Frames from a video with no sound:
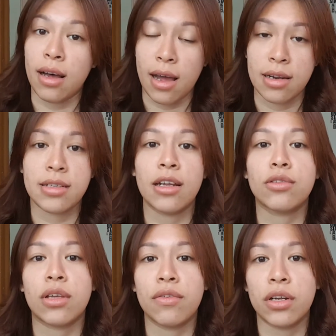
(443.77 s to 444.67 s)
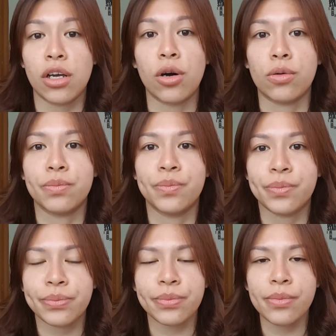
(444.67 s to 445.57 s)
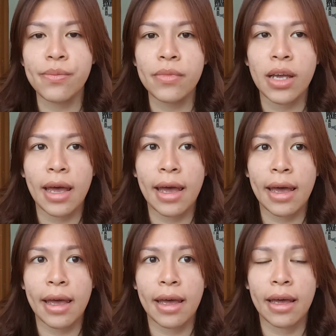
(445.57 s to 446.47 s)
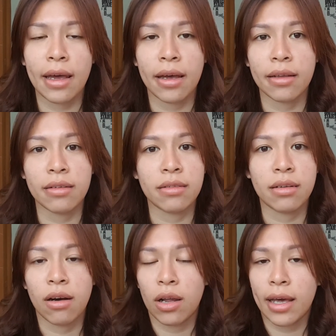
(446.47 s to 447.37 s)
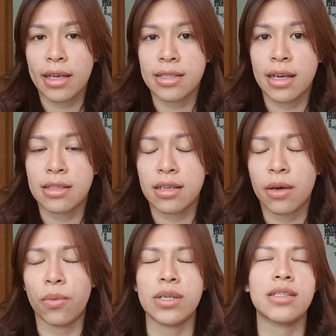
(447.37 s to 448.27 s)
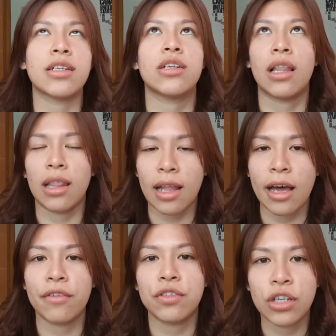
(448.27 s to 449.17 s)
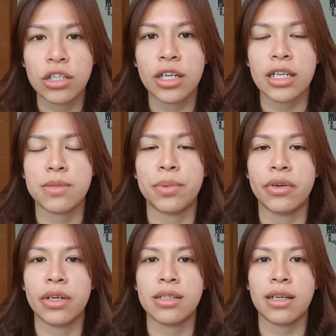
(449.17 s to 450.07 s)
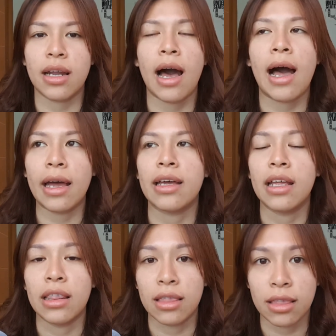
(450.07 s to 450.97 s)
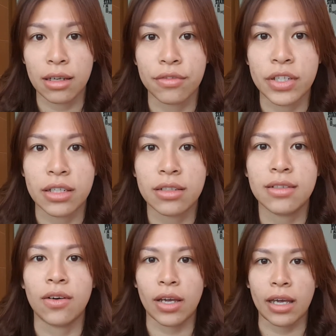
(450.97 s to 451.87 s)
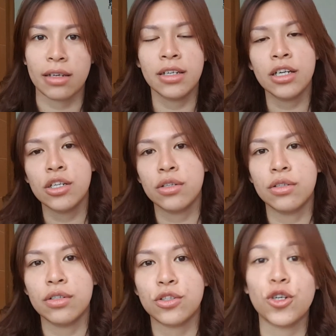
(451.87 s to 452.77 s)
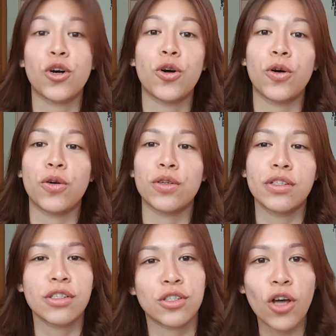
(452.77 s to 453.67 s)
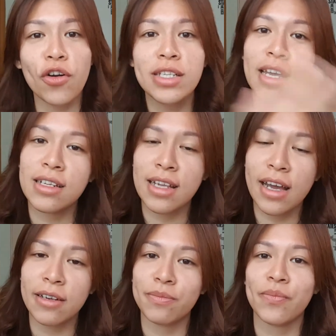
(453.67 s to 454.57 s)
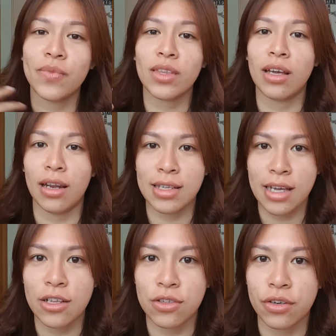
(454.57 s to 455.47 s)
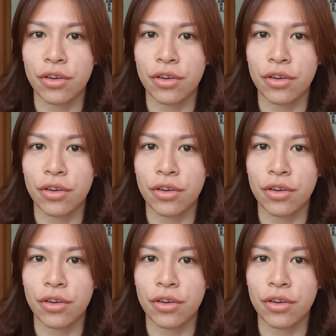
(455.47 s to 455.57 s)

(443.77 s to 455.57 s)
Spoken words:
I decided to give it a go. And all I can say is it was such a life-changing experience and I love it. Okay, so story set aside, let's get into the